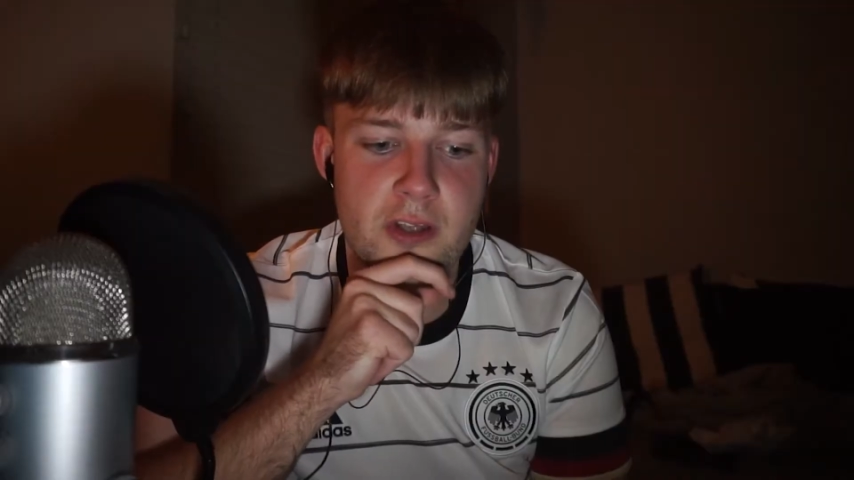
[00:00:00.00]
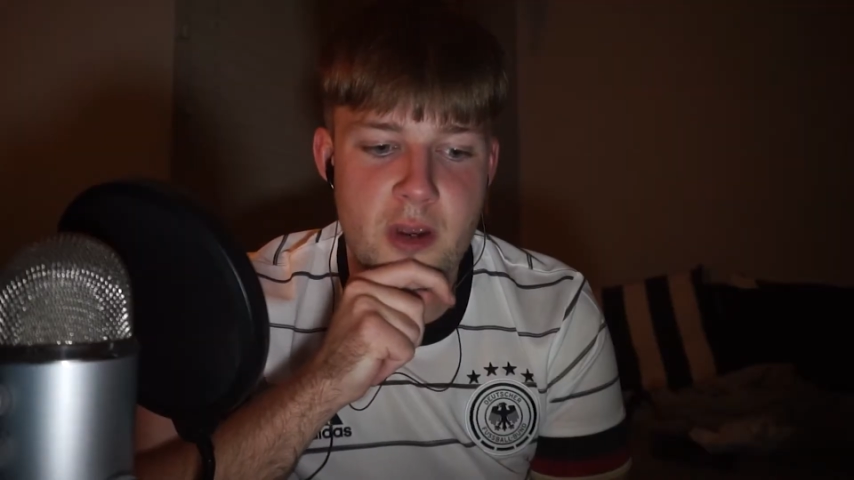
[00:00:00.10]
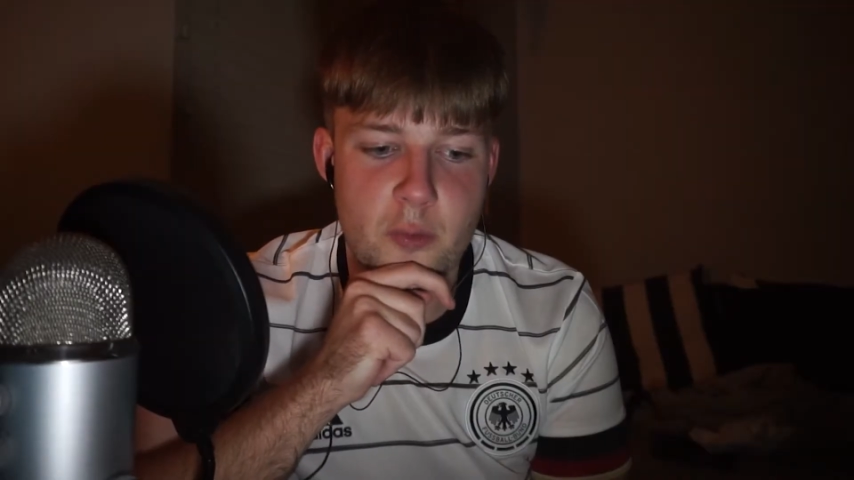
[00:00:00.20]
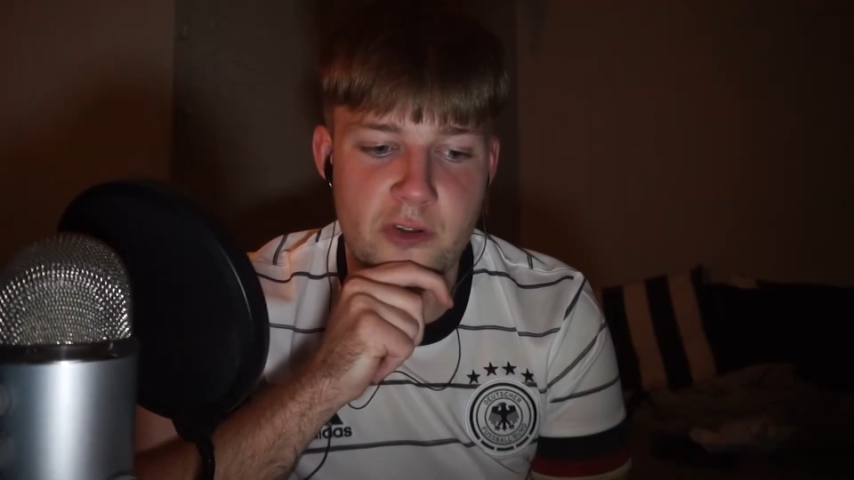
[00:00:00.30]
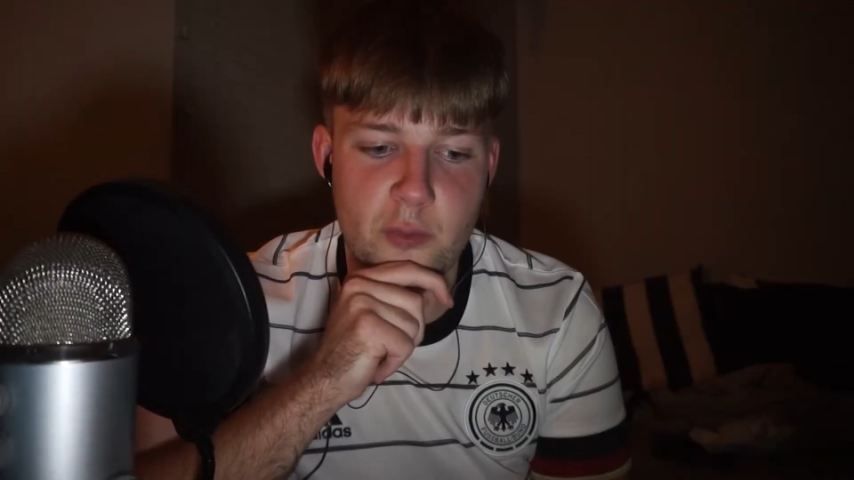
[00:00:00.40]

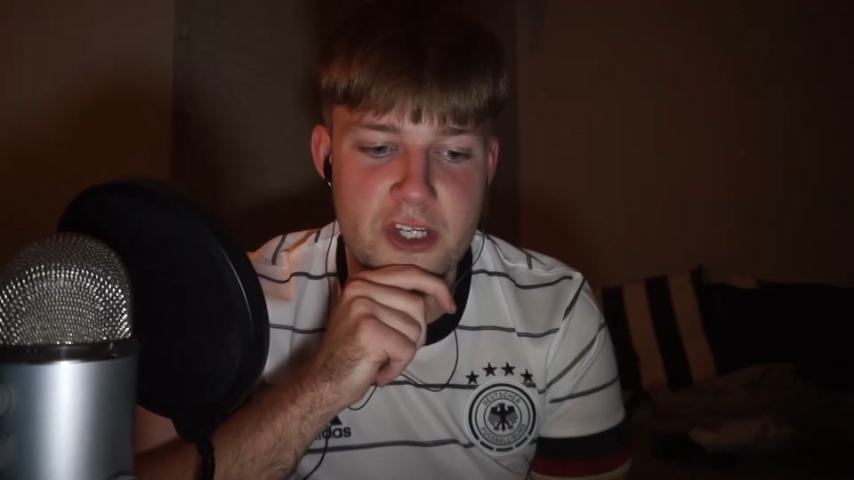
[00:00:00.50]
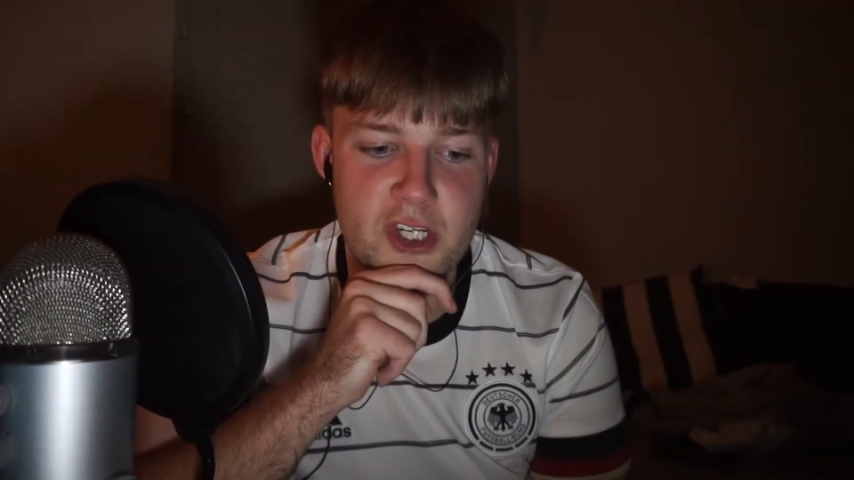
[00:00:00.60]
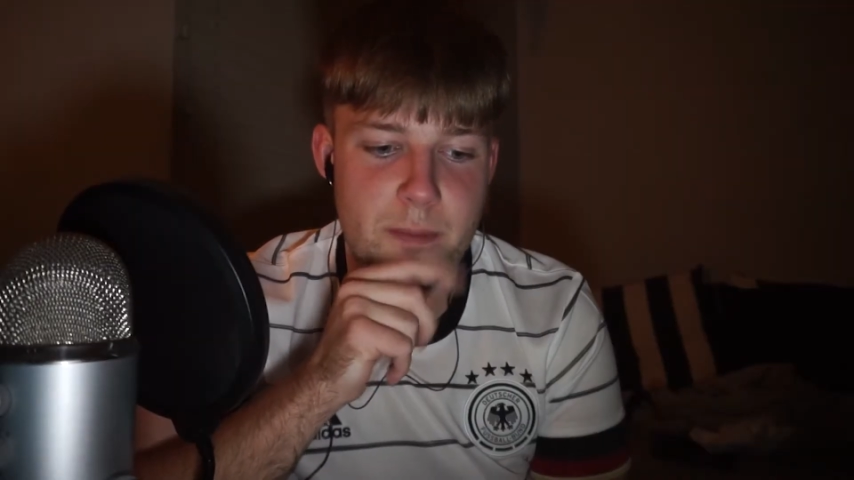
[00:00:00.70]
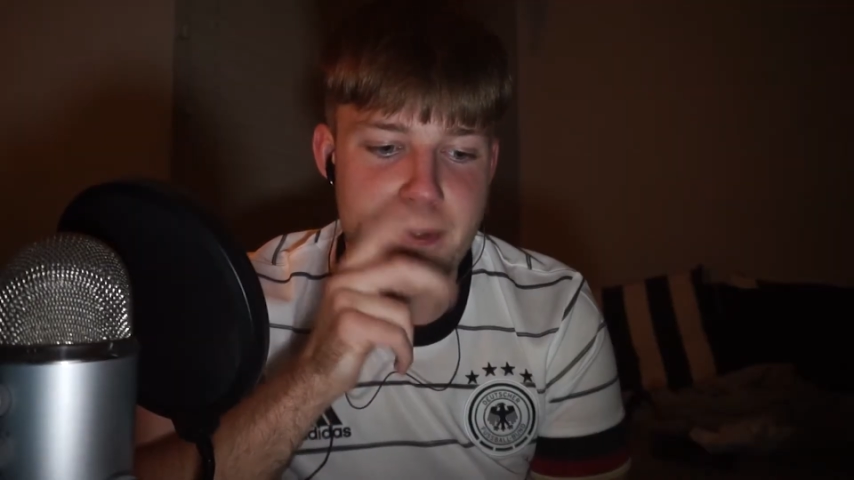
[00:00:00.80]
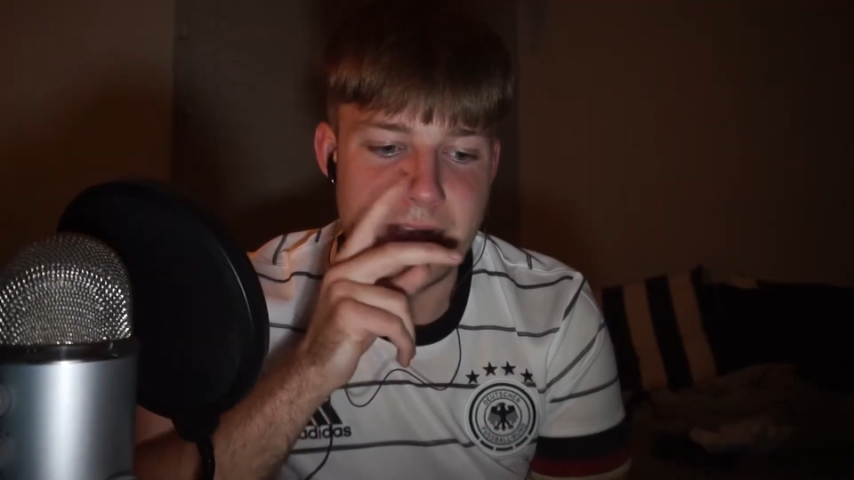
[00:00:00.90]
we'll switch
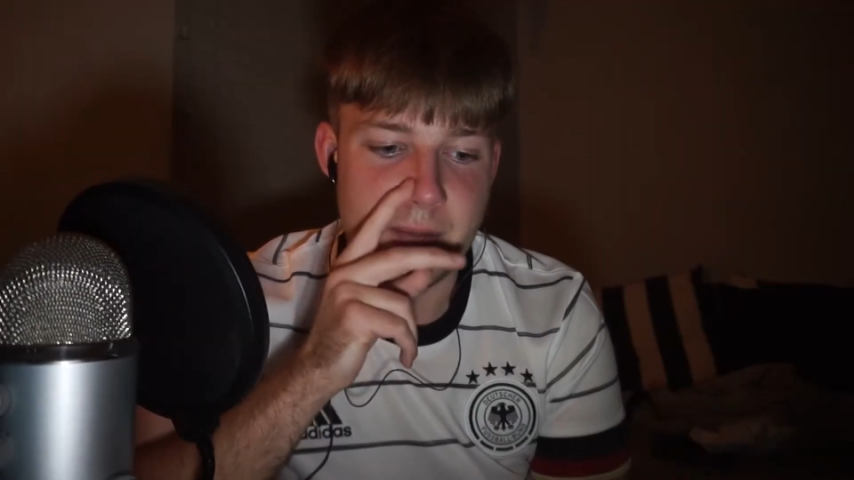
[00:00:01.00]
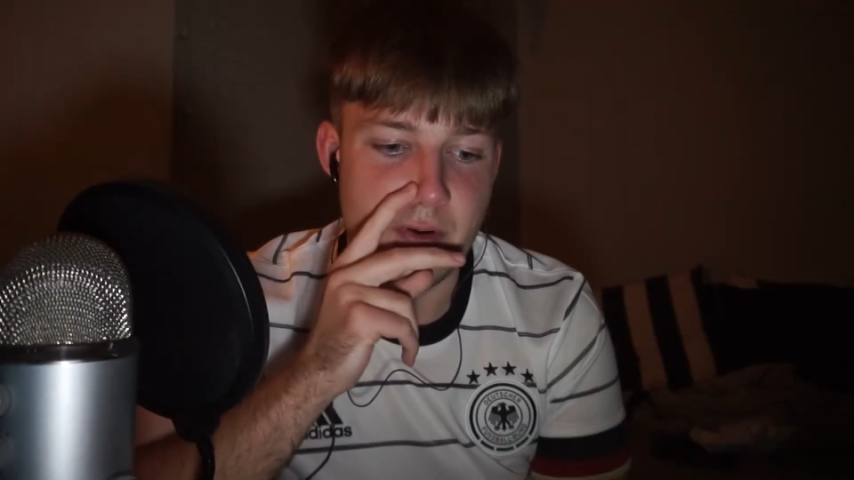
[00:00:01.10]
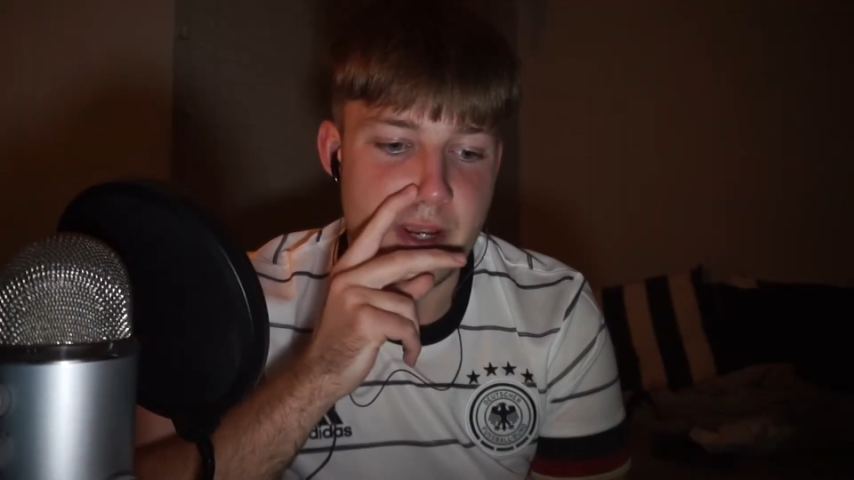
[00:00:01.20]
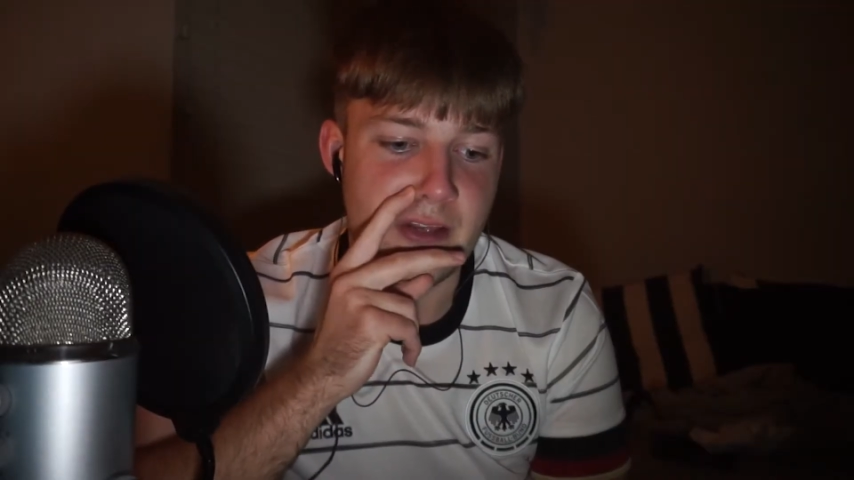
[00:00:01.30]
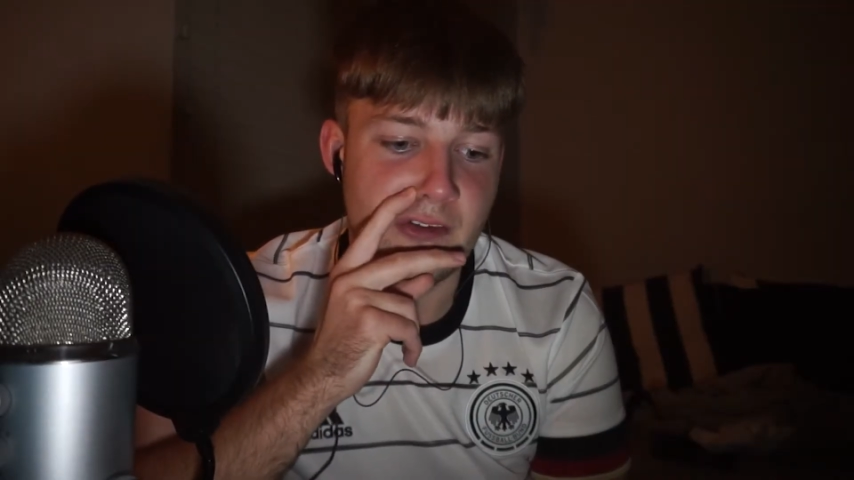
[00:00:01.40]
it up a little bit, right?